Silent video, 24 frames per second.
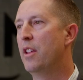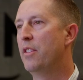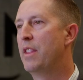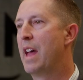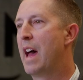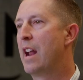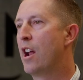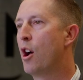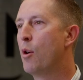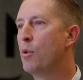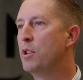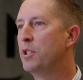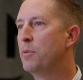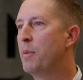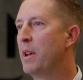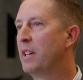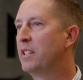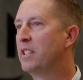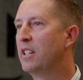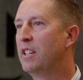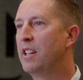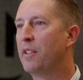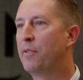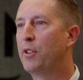That always
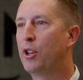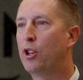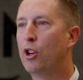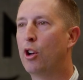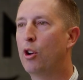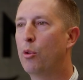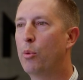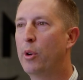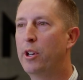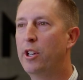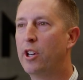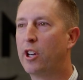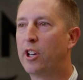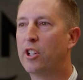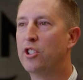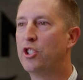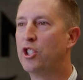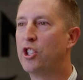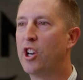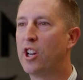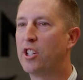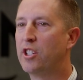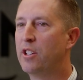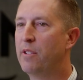makes it difficult when your
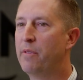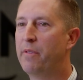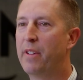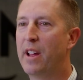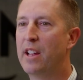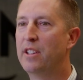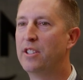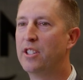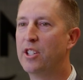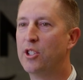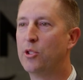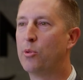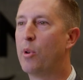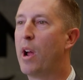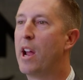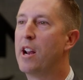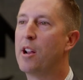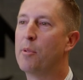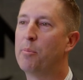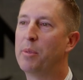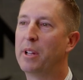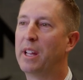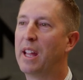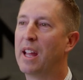construction fence is right
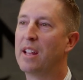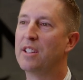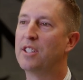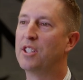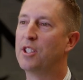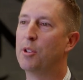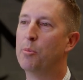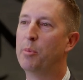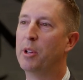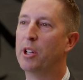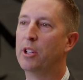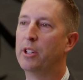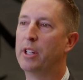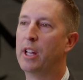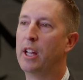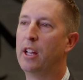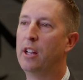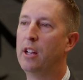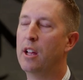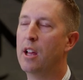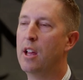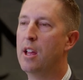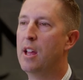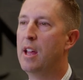up against the
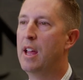building,